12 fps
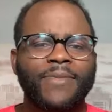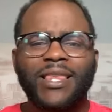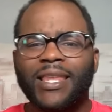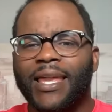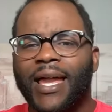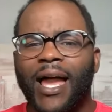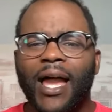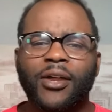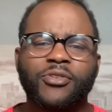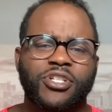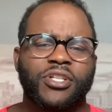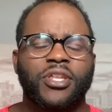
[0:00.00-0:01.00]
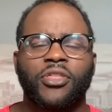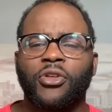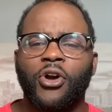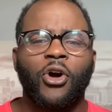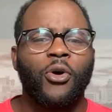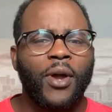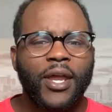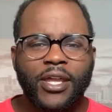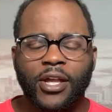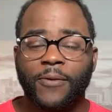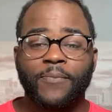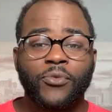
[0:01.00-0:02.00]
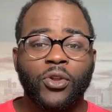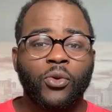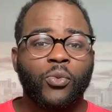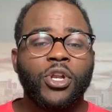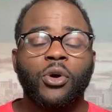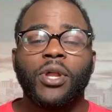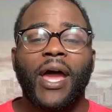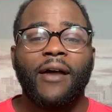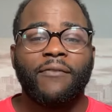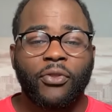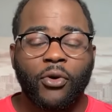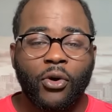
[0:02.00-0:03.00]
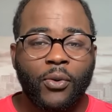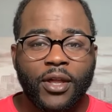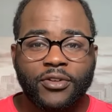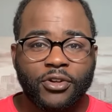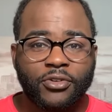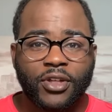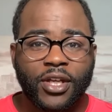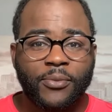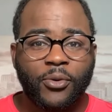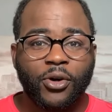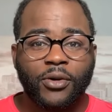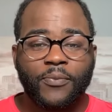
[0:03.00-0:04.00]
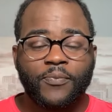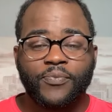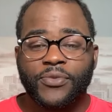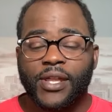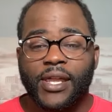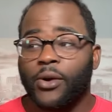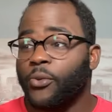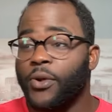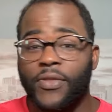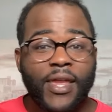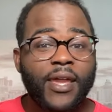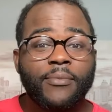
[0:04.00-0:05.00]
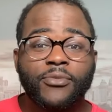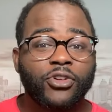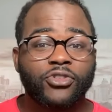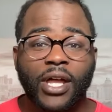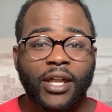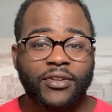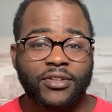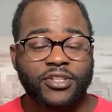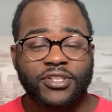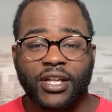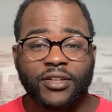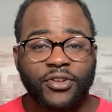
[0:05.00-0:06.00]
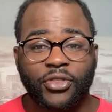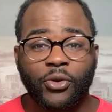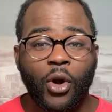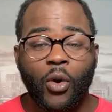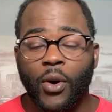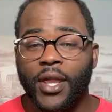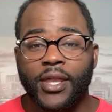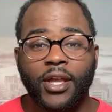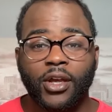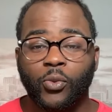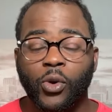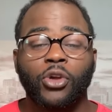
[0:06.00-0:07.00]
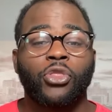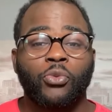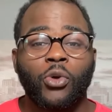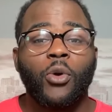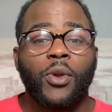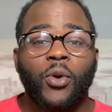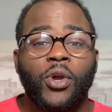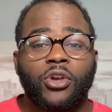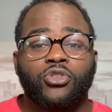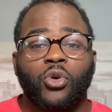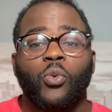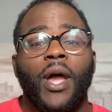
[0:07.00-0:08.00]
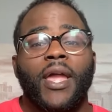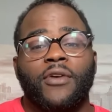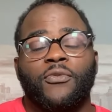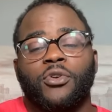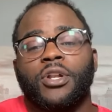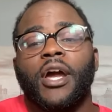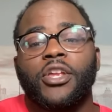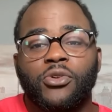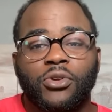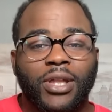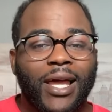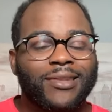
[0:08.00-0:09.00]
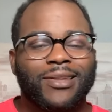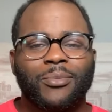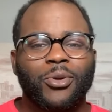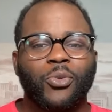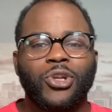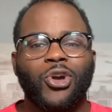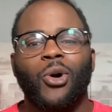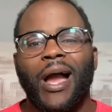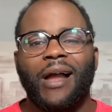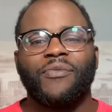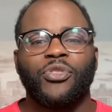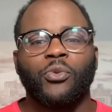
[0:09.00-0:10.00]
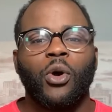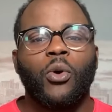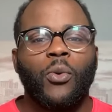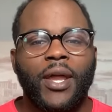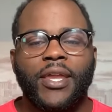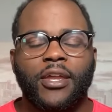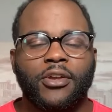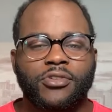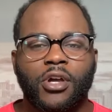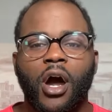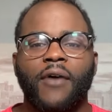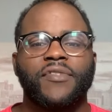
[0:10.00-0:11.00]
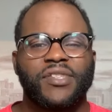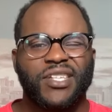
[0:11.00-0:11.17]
it was just a throwaway year. We don't have throwaway years anymore. With him, there's not a such thing as a throwaway year. We're throwing years away if we're not utilizing them, but we don't have throwaway years, obviously